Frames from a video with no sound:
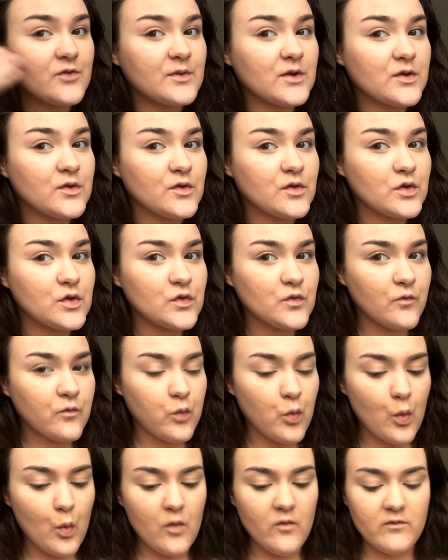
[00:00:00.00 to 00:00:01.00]
been
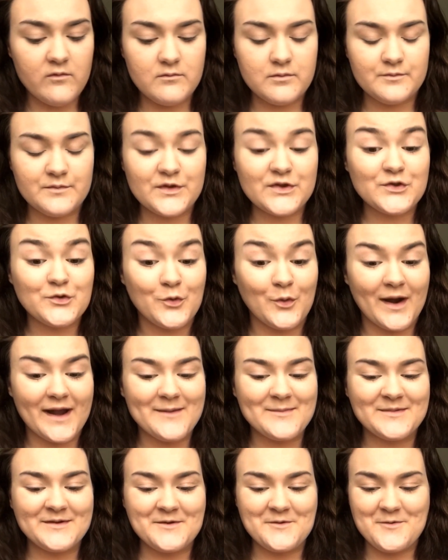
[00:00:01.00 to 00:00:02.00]

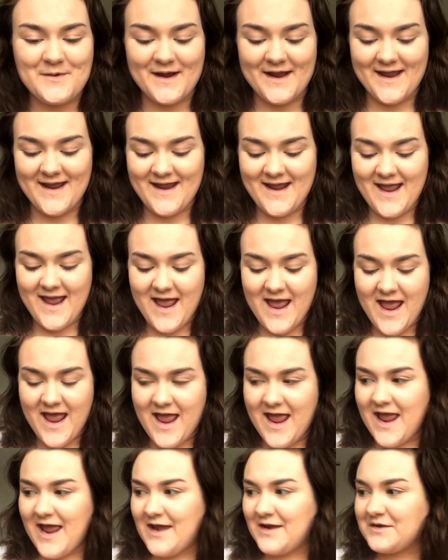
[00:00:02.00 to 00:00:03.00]
swiped away
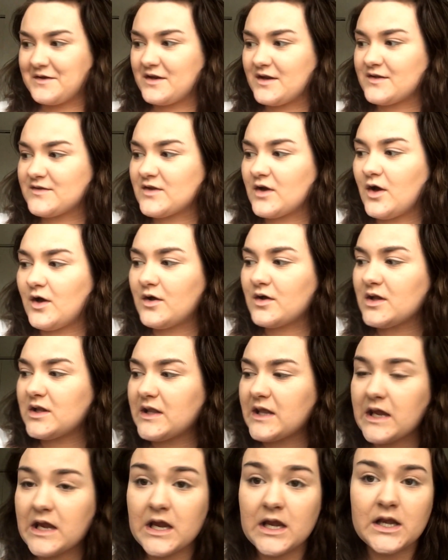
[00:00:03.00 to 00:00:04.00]
and it's all
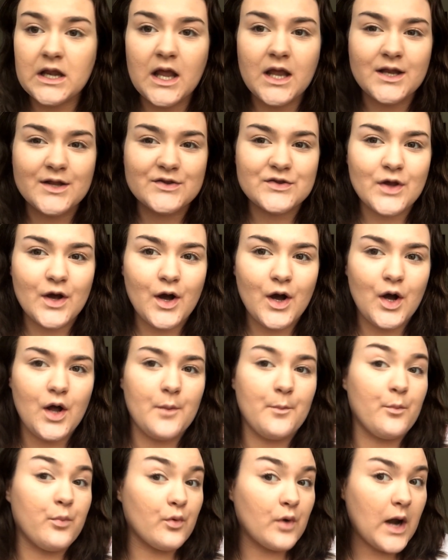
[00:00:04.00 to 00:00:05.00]
clean and it's
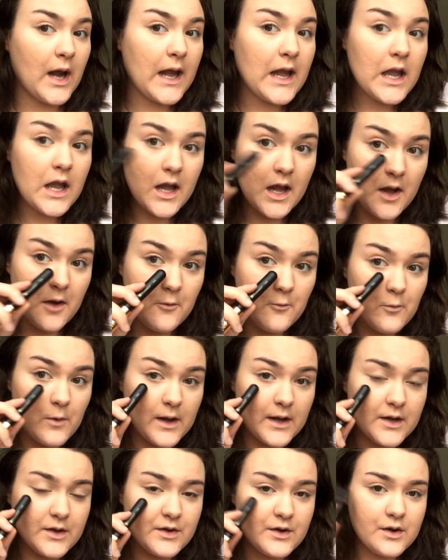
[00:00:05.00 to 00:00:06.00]
all bright and
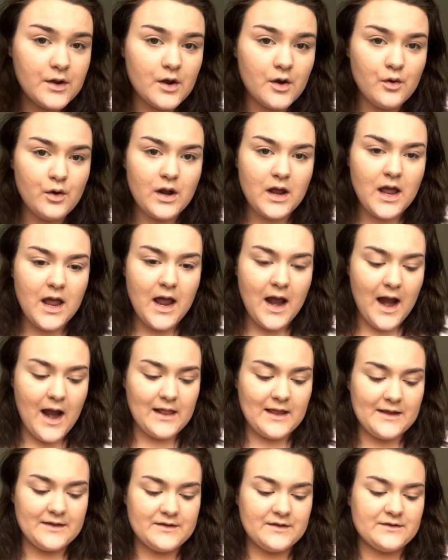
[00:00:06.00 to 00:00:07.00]
ready to go, I
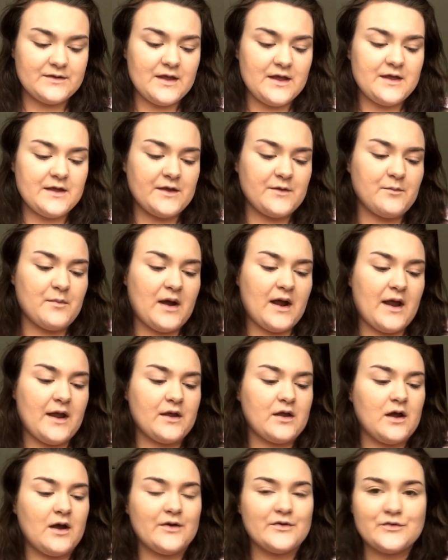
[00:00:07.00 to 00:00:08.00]
like to take my
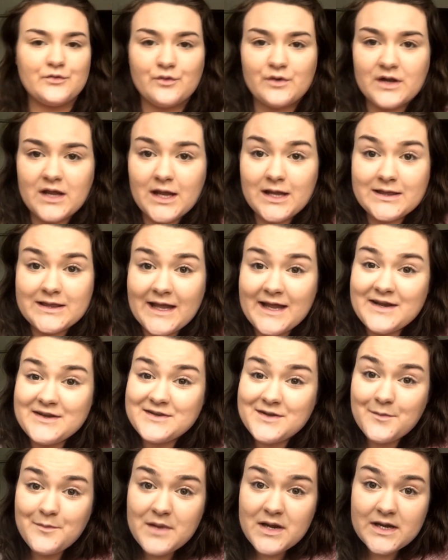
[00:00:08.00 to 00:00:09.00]
contour kit Light
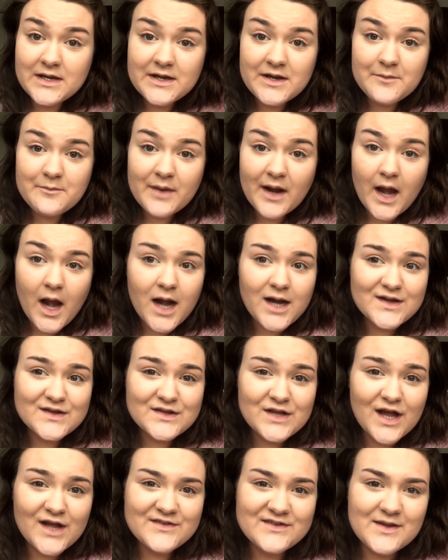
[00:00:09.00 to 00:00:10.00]
to Medium by
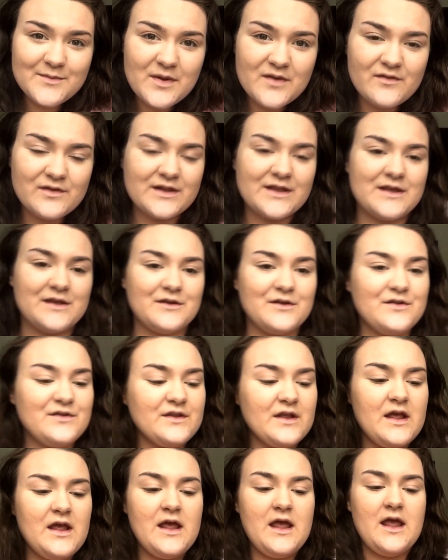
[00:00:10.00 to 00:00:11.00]
Anastasia Beverly Hills,
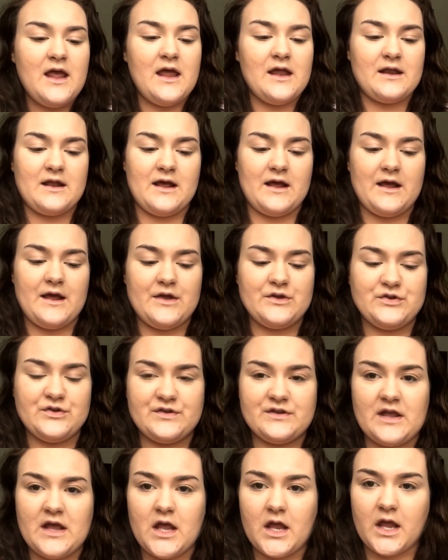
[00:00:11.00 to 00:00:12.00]
and I
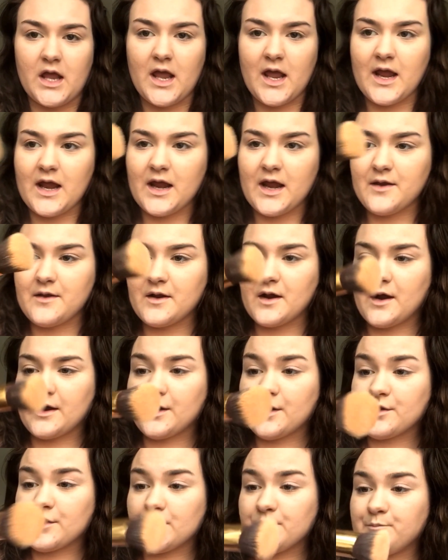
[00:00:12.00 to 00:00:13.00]
just take
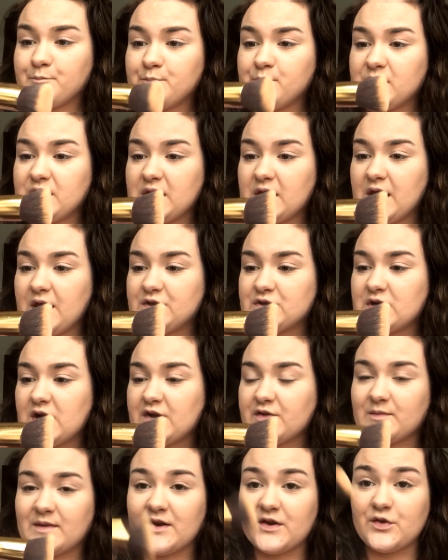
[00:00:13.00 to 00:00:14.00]
another BH
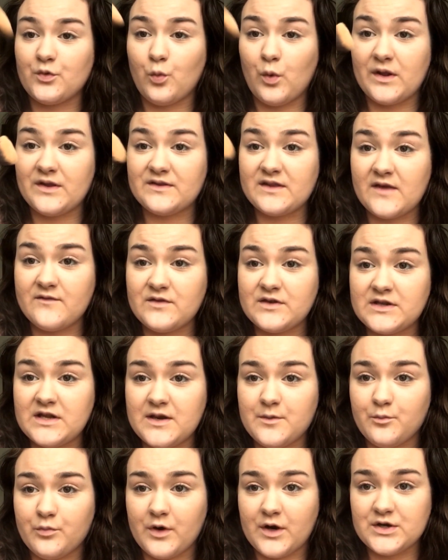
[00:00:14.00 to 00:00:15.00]
Cosmetics
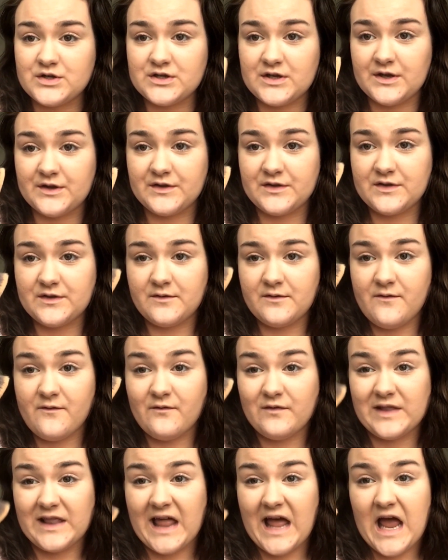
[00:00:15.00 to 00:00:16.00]
117 brush. It's
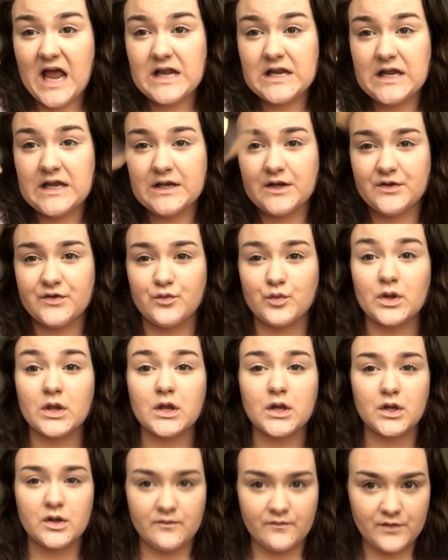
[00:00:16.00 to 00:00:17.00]
flat and it's really
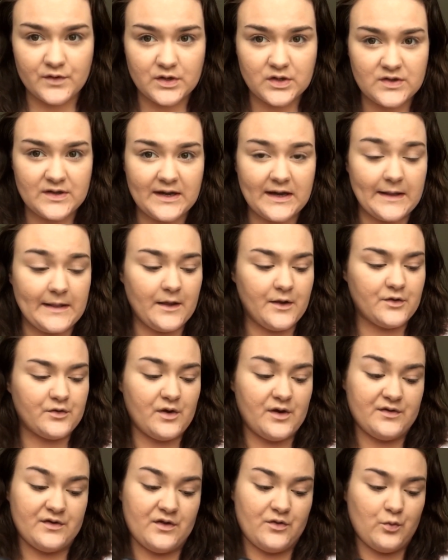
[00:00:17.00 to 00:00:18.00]
good for setting the under
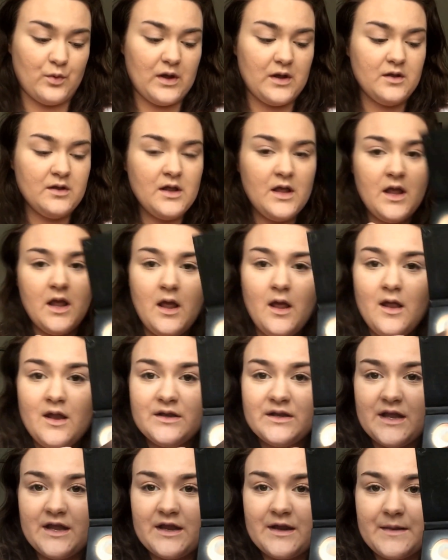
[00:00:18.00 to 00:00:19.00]
eyes as well.
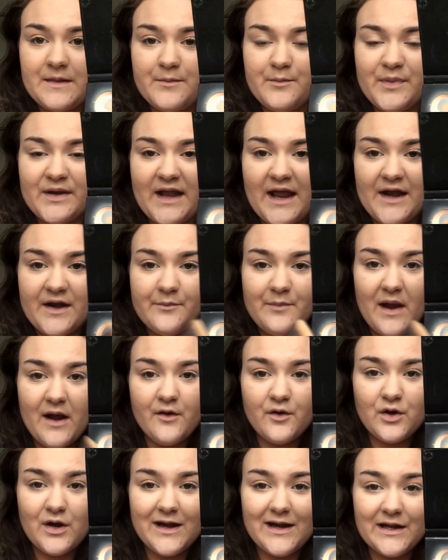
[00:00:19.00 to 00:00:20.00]
Taking the banana
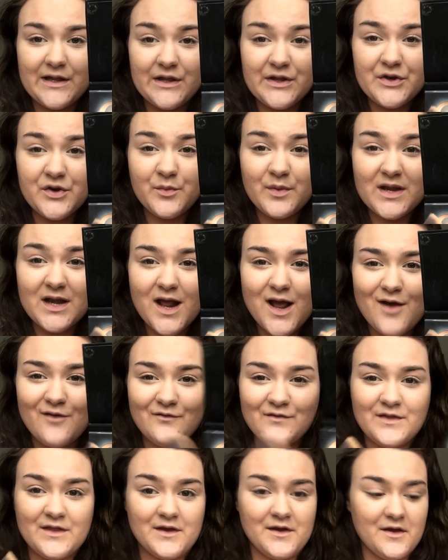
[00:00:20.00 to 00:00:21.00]
powder and a little bit
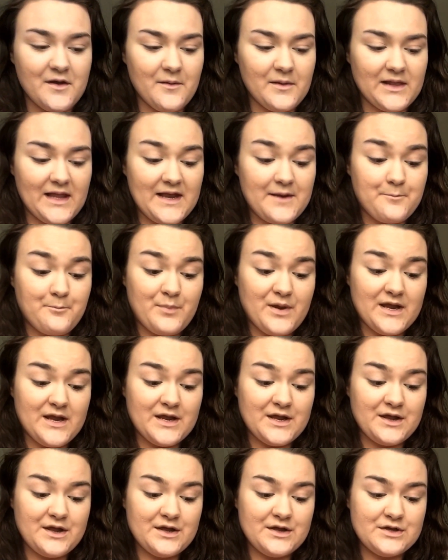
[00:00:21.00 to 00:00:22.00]
of the light
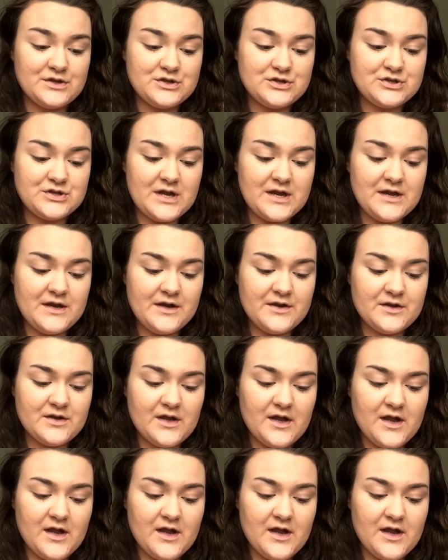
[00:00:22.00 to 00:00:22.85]
pink shade,